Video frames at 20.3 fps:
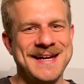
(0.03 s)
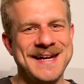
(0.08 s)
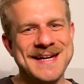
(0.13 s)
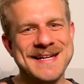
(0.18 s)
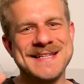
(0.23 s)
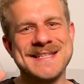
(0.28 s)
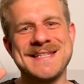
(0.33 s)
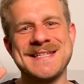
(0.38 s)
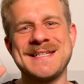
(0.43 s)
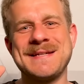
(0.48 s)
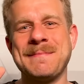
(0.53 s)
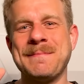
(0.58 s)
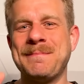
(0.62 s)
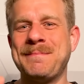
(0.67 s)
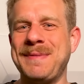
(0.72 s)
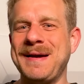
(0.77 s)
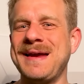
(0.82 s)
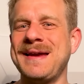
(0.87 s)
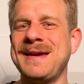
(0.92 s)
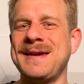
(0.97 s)
It's
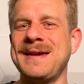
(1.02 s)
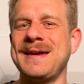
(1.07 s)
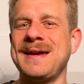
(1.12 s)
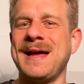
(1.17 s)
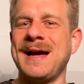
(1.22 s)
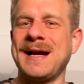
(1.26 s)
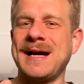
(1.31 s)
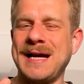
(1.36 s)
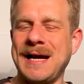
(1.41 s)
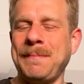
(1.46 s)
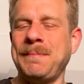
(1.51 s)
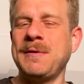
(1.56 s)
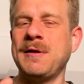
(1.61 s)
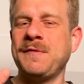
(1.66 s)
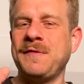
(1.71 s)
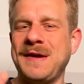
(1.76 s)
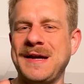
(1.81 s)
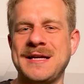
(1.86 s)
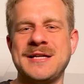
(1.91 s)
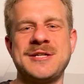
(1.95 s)
been a couple
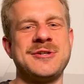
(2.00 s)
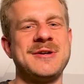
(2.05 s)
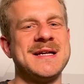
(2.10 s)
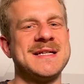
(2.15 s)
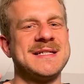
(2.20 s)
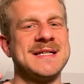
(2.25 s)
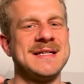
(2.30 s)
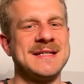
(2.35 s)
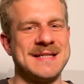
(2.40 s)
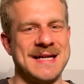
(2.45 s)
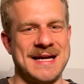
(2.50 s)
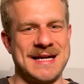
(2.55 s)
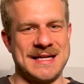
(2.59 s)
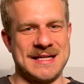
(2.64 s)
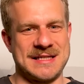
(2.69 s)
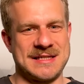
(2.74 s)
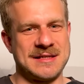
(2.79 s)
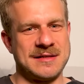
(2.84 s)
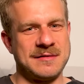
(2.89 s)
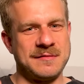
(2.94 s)
of interesting
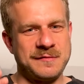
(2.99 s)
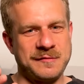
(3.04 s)
days